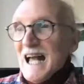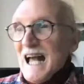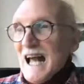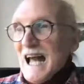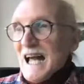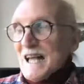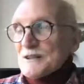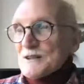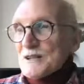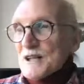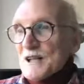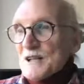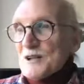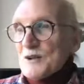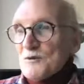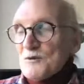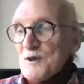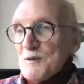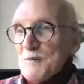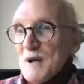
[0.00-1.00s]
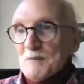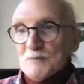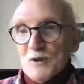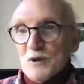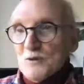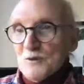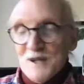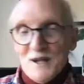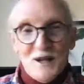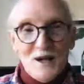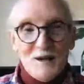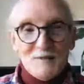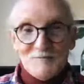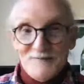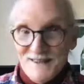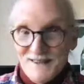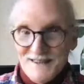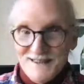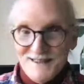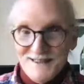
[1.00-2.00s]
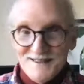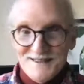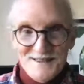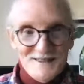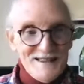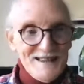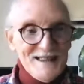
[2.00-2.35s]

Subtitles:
And remember who we are, please.